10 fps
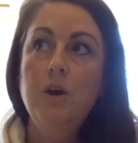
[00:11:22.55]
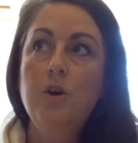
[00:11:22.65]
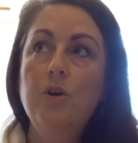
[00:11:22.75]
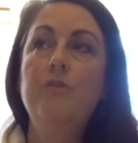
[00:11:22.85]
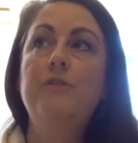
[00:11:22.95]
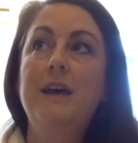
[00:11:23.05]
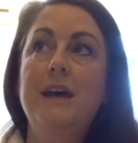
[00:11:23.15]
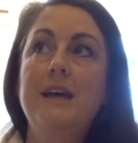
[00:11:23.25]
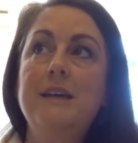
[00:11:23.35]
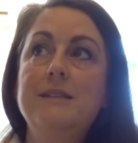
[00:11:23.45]

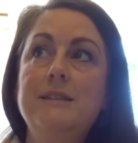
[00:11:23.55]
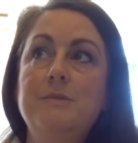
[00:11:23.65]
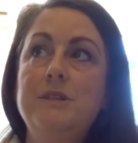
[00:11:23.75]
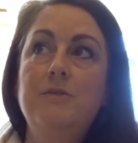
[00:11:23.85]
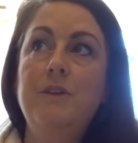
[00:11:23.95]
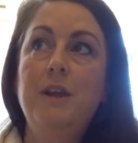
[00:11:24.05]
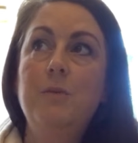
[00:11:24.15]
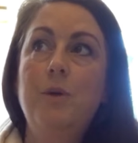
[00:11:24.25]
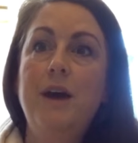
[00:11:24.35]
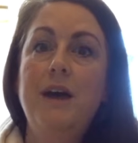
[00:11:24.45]
overnight
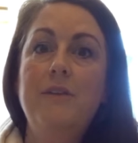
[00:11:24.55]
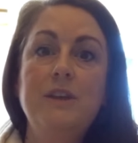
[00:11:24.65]
develop, where